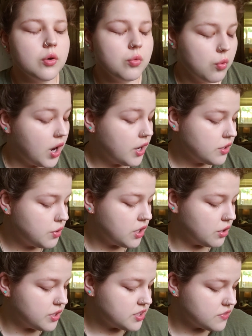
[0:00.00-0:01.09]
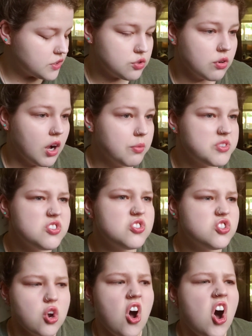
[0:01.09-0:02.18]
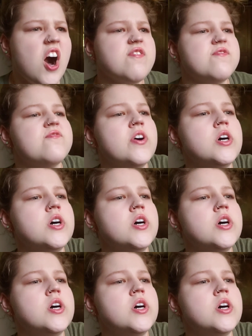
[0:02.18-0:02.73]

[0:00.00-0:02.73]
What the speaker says: Why do I always have to drop stuff?